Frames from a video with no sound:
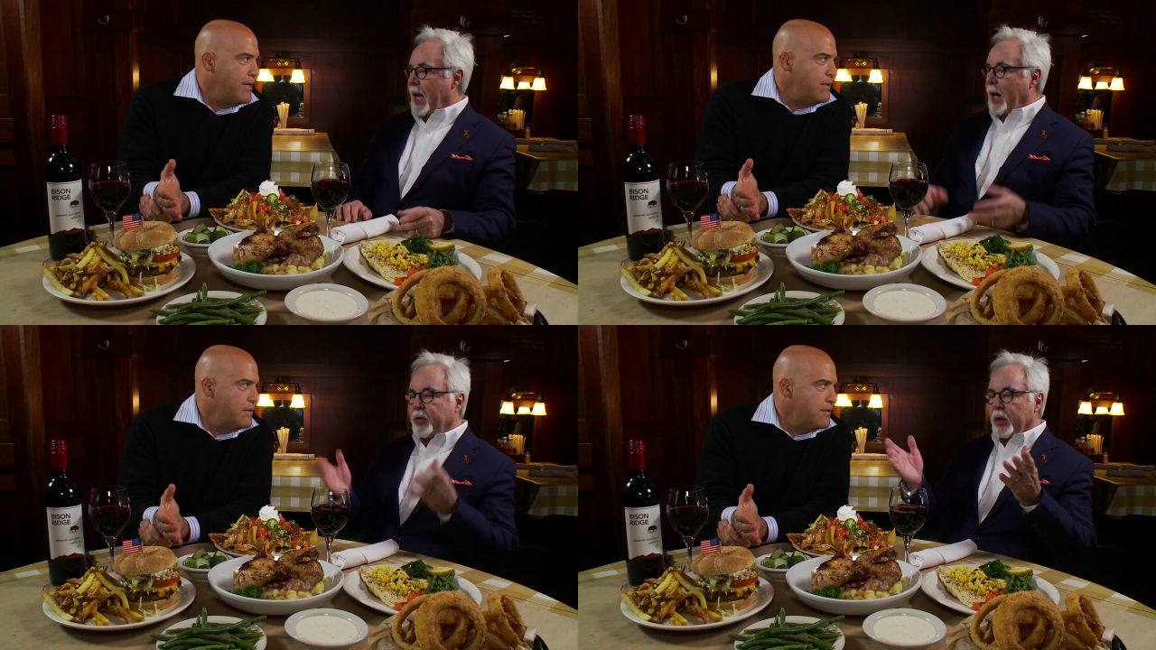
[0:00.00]

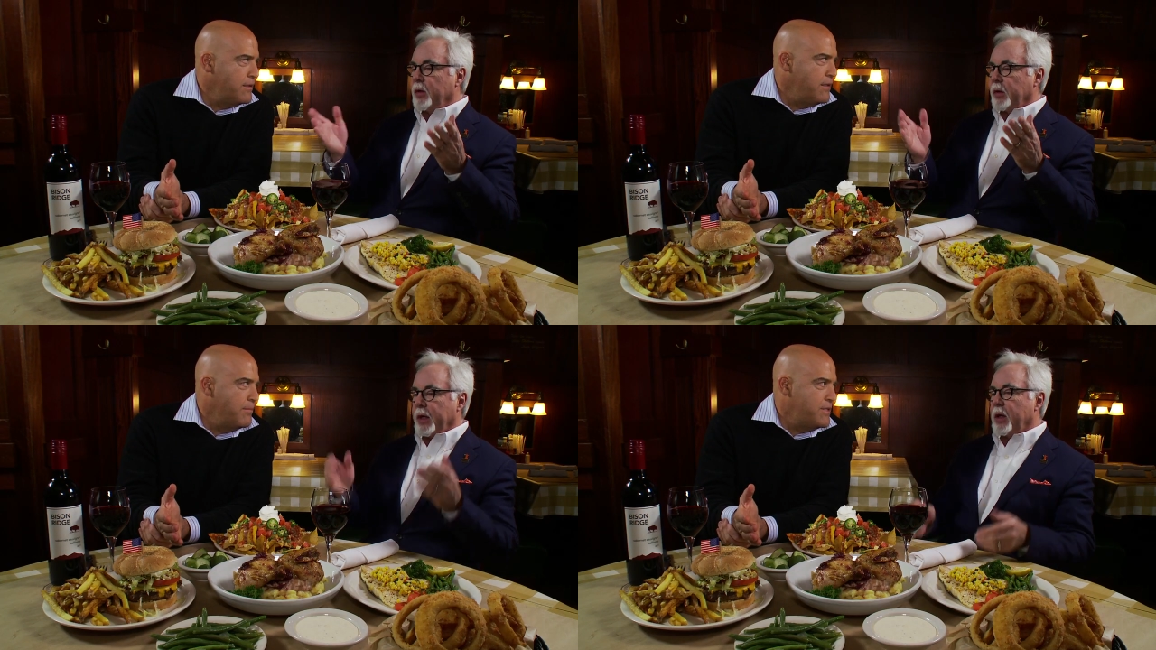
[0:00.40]
Speaker 1: right?
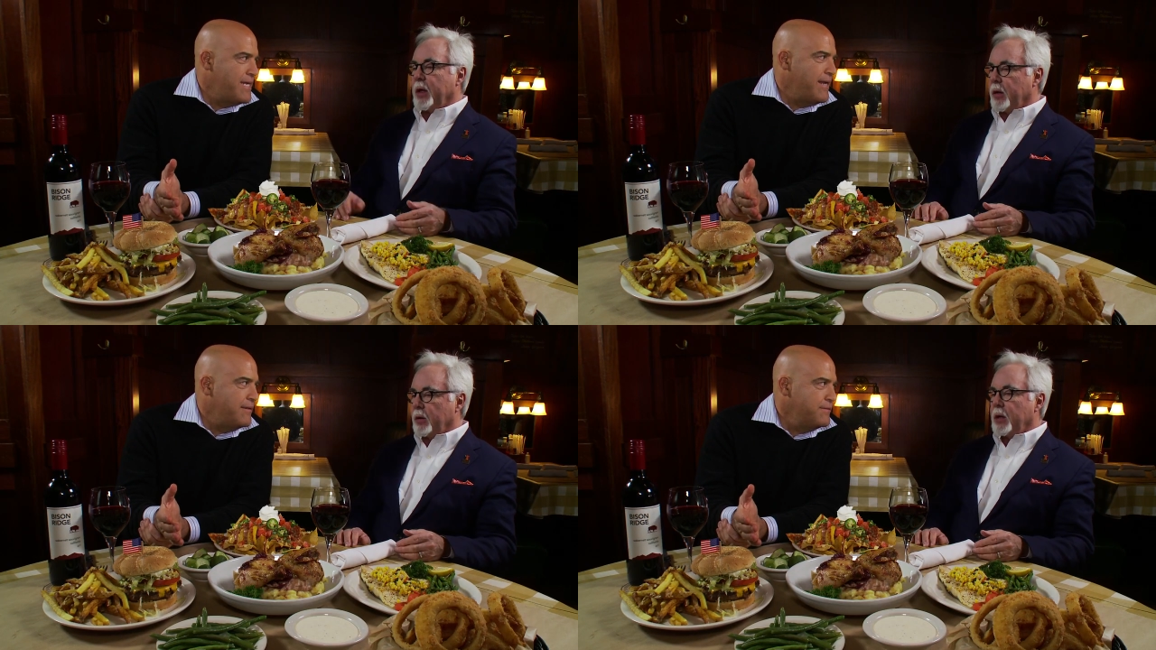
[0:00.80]
Absolutely. The number
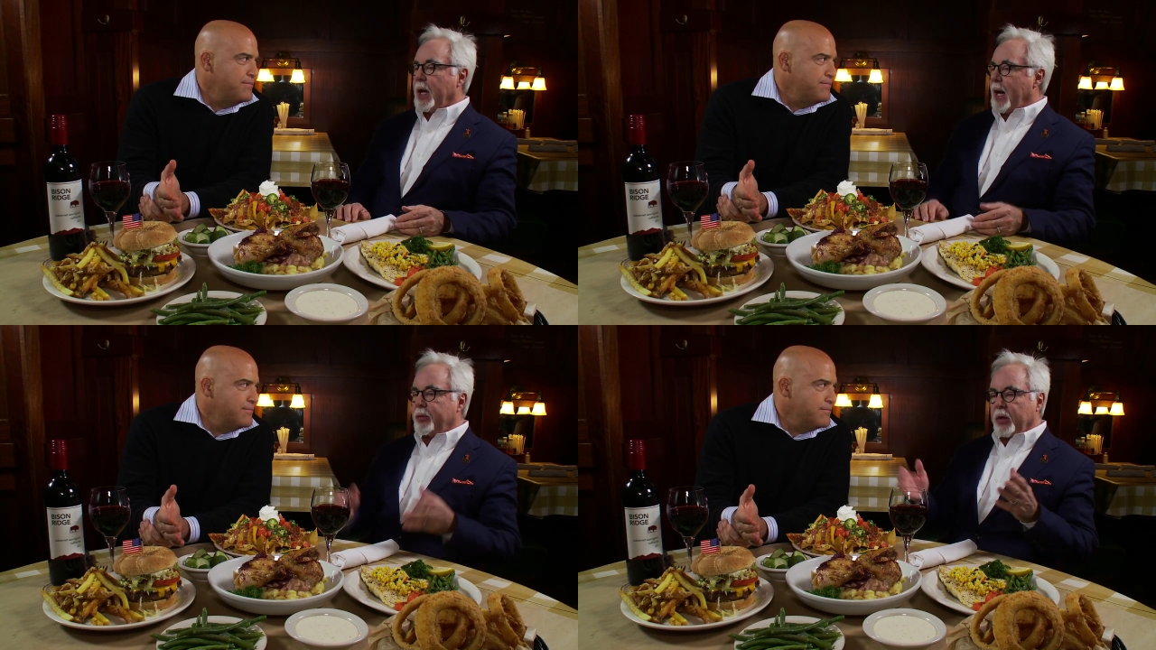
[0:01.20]
10. Know,
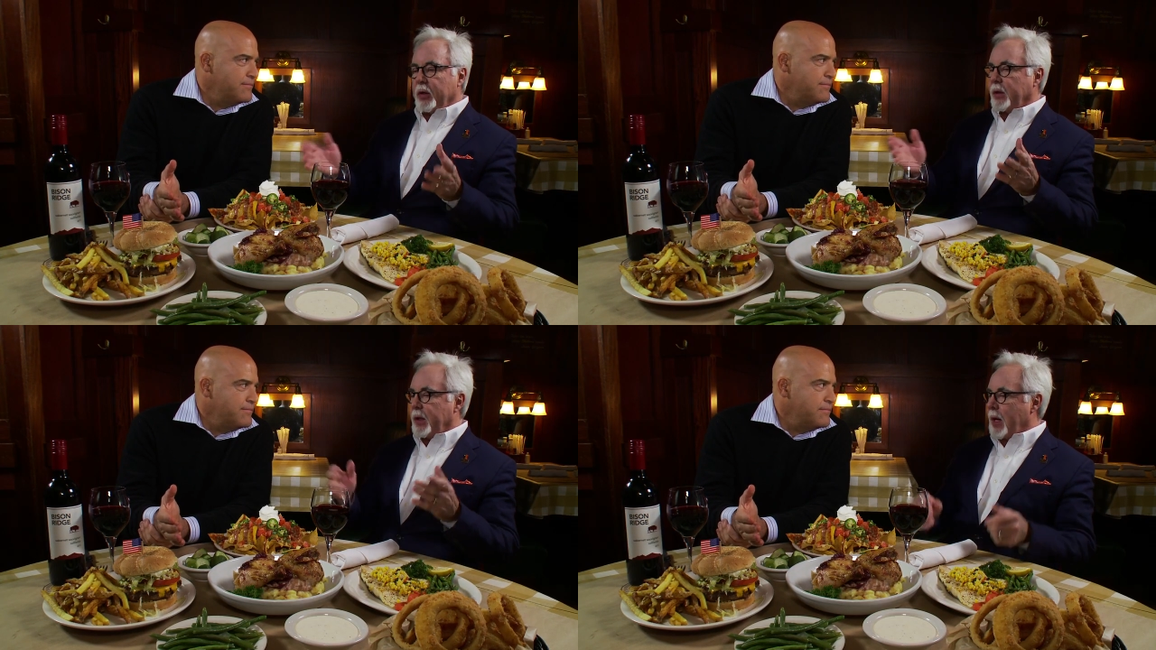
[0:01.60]

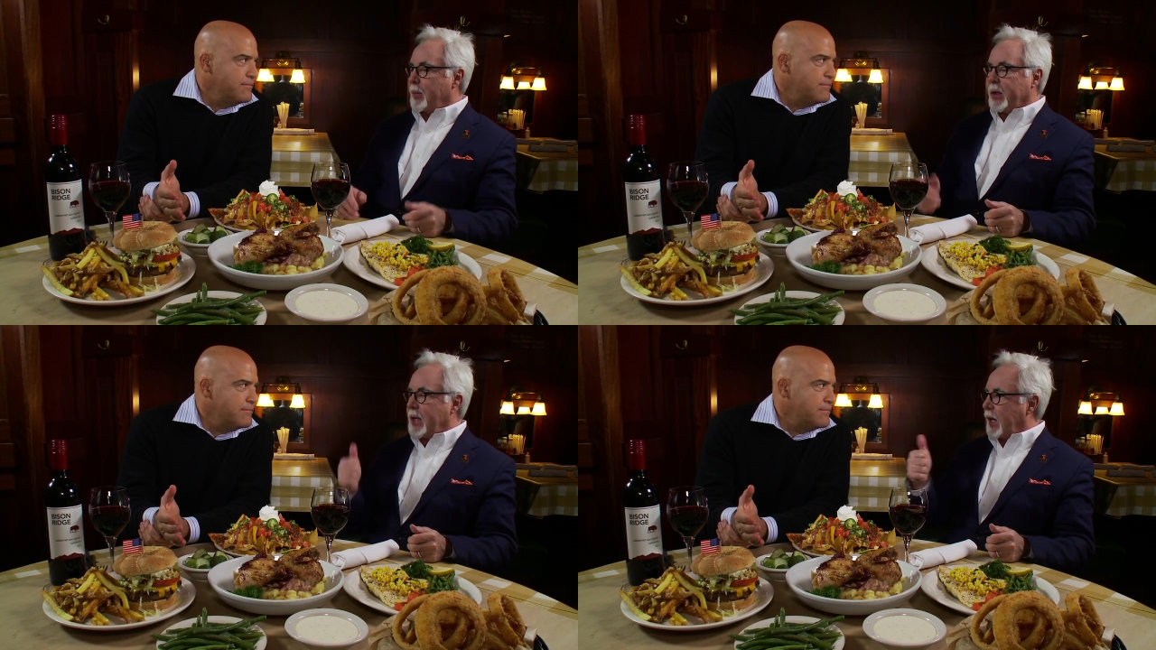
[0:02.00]
absolutely,
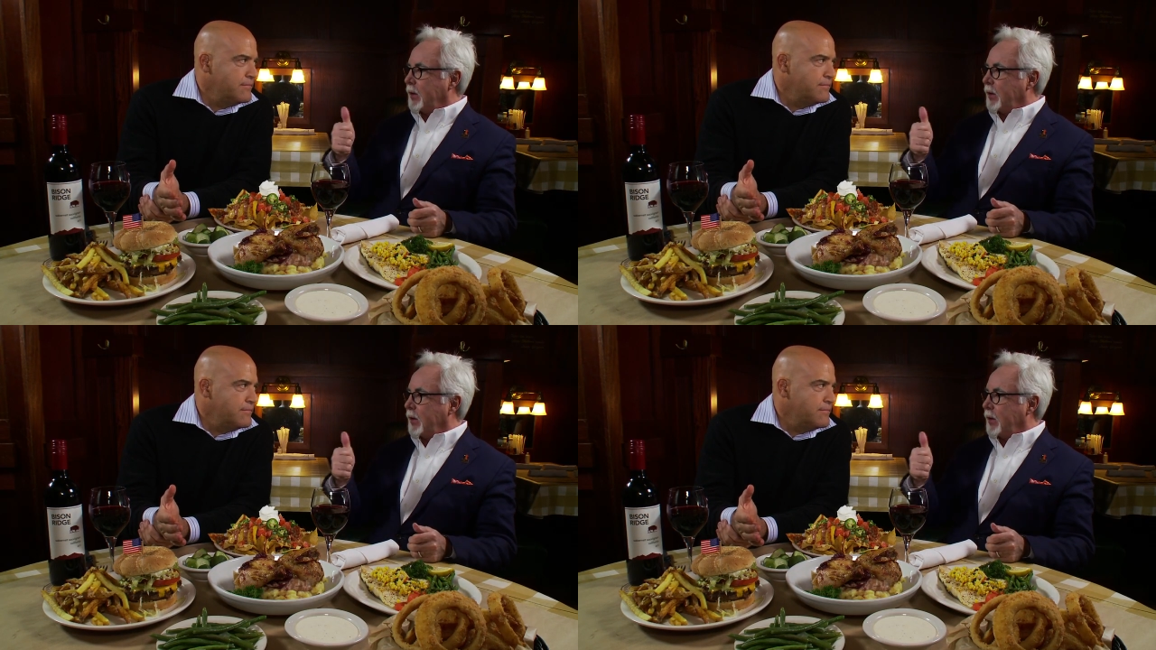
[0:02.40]
number 10.